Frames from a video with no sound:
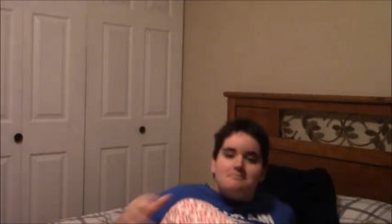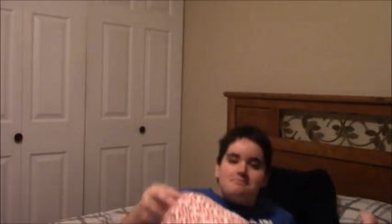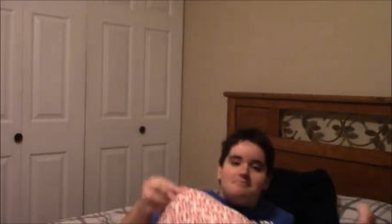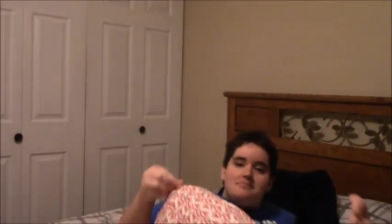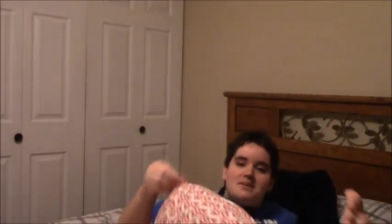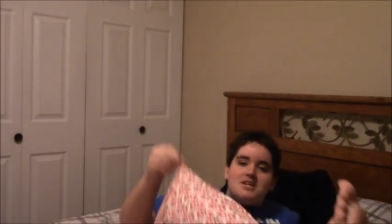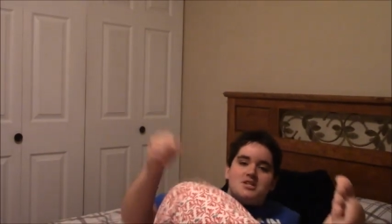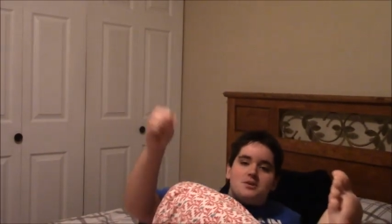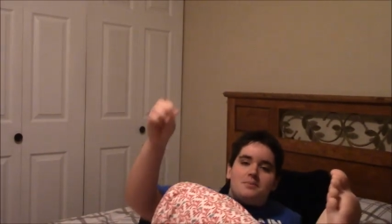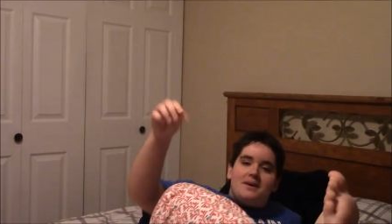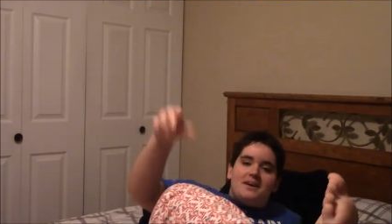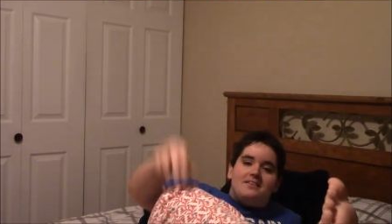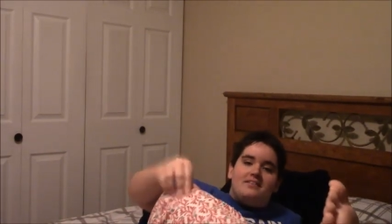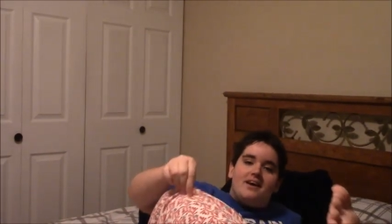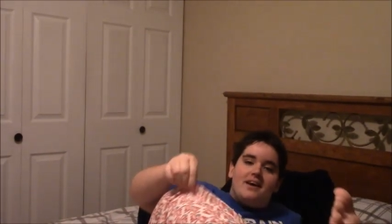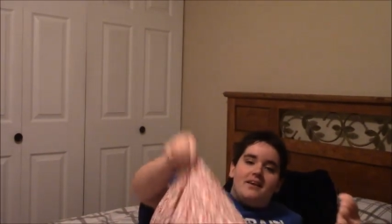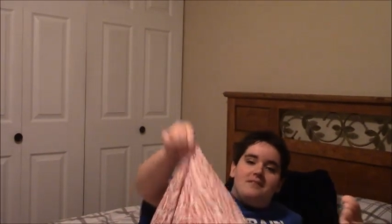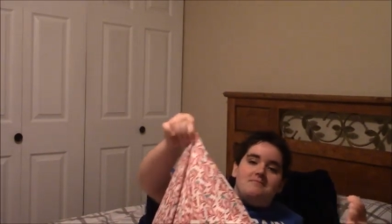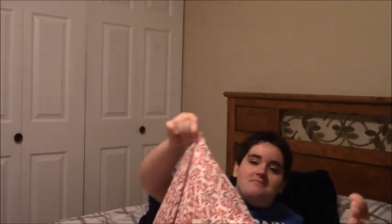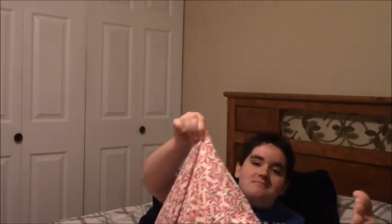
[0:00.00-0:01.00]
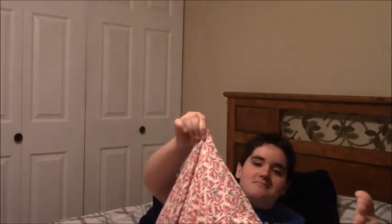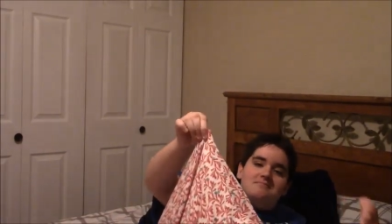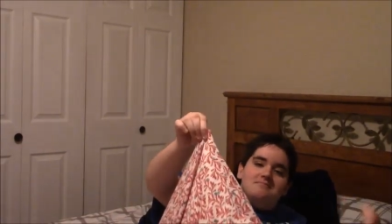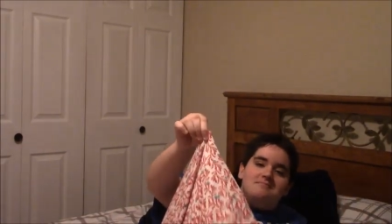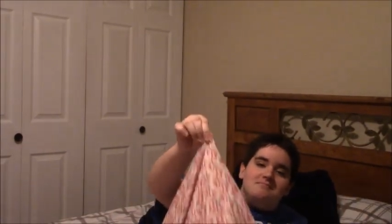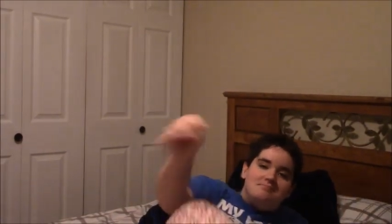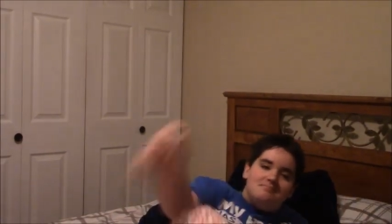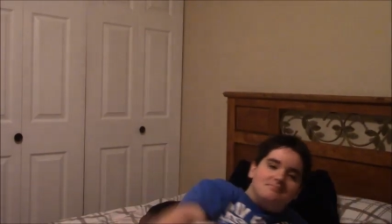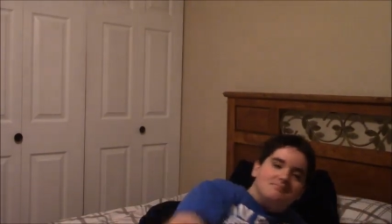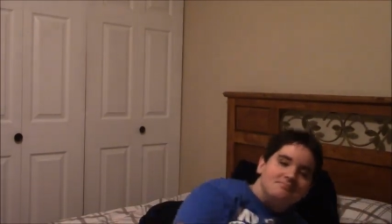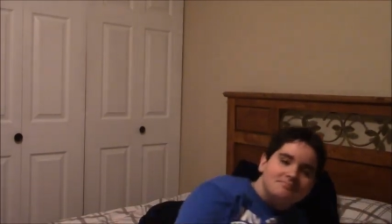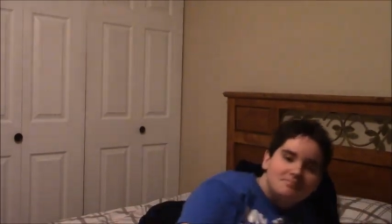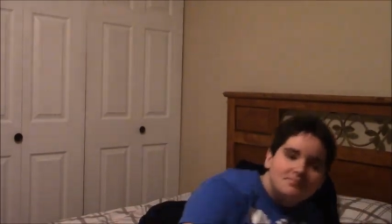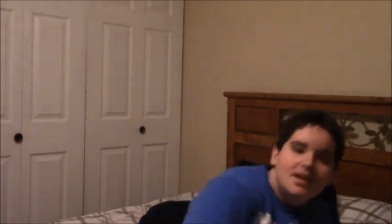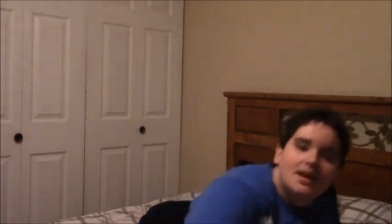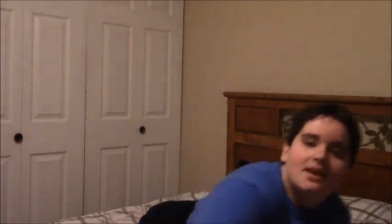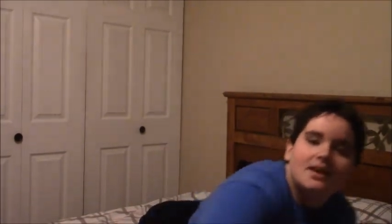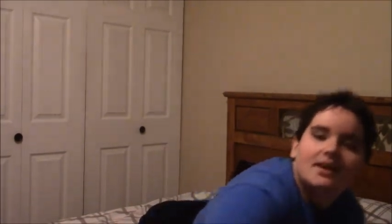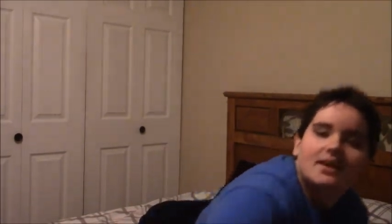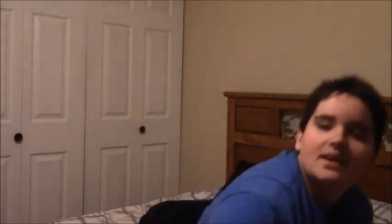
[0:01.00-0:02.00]
PJ day.
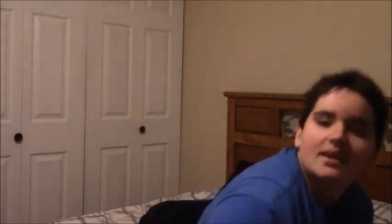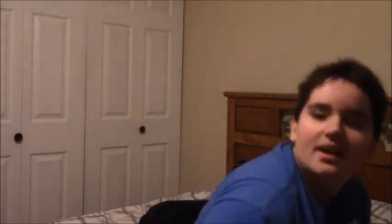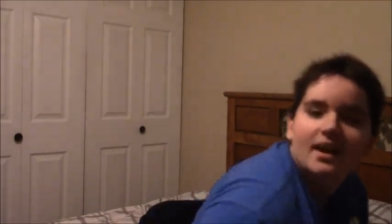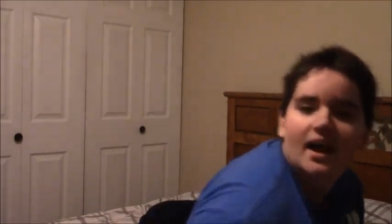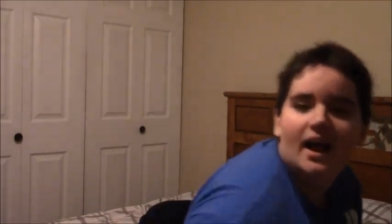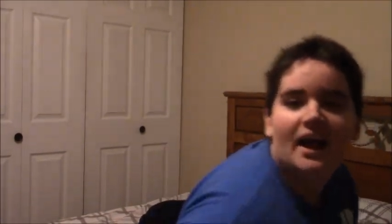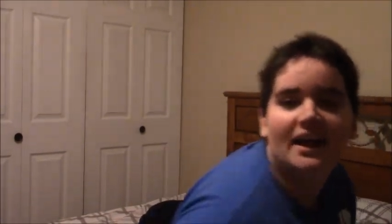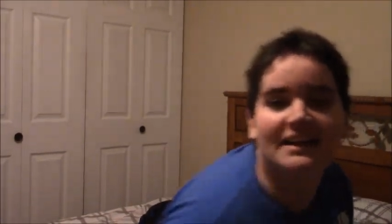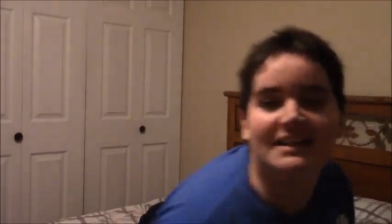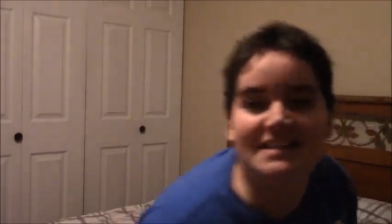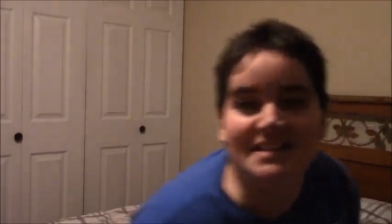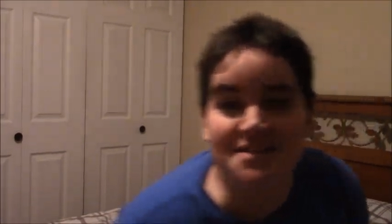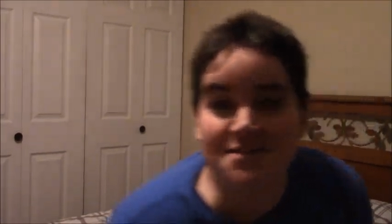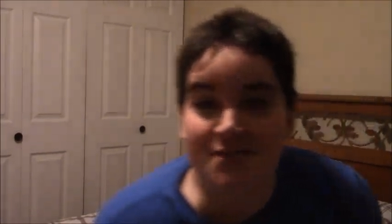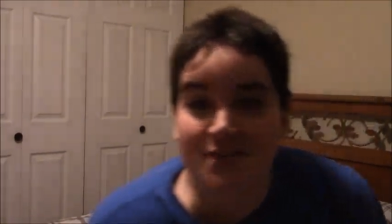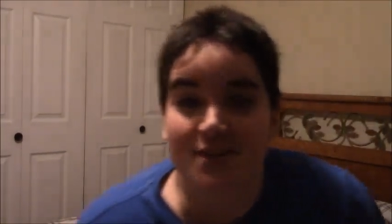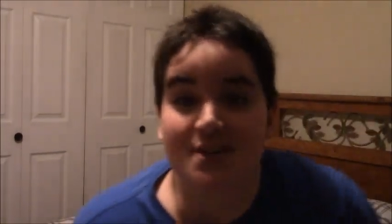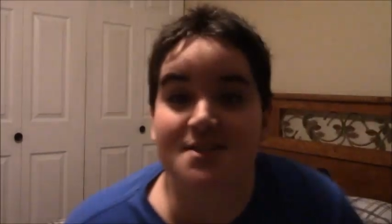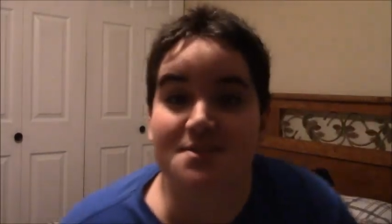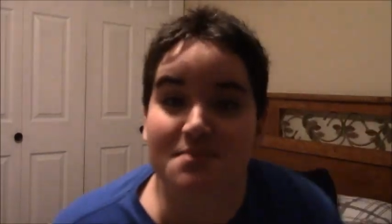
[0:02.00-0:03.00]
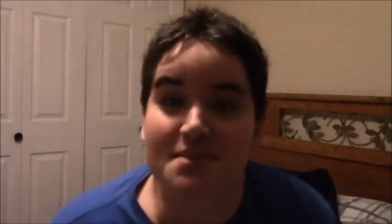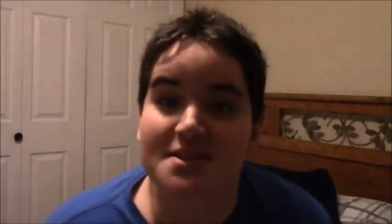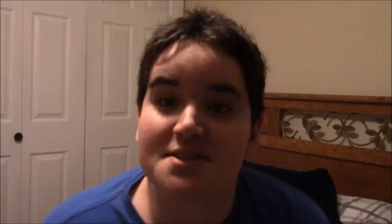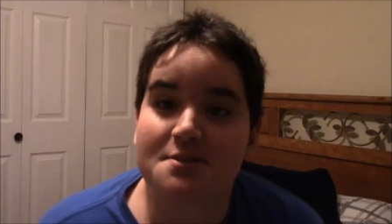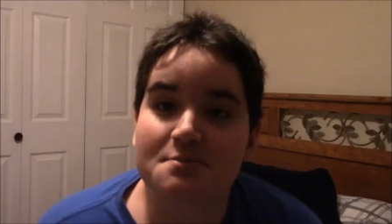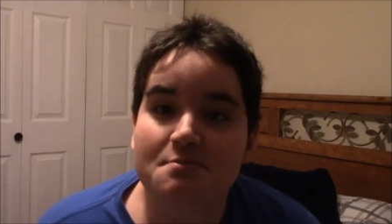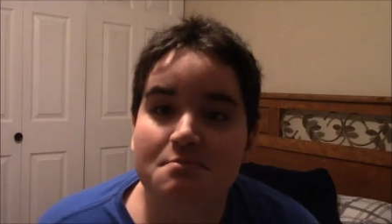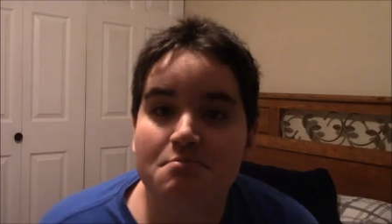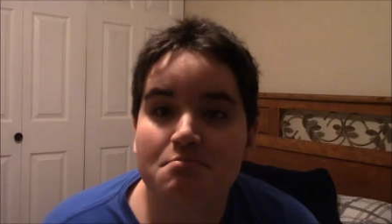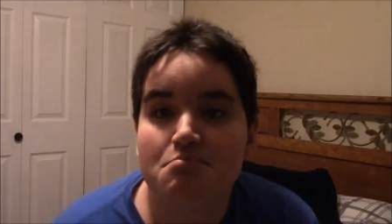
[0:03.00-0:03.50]
I get these for Christmas.